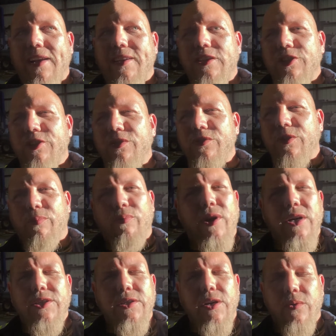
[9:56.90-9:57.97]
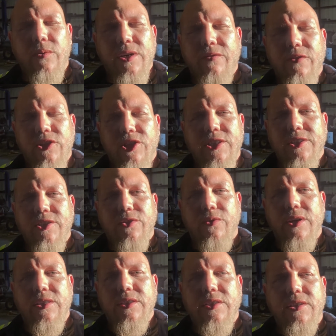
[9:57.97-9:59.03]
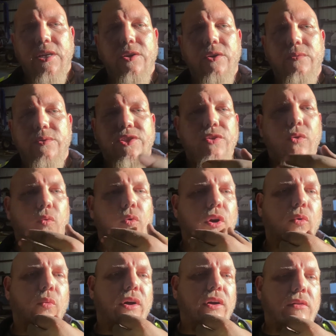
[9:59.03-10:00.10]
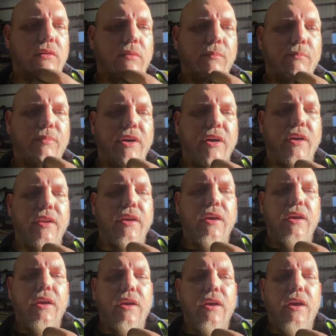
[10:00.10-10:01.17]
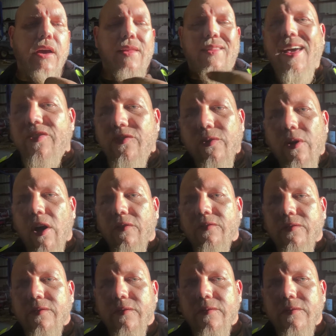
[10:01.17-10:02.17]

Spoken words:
to just do compression only for shits and grins because I know it would still work well, but the heads are off.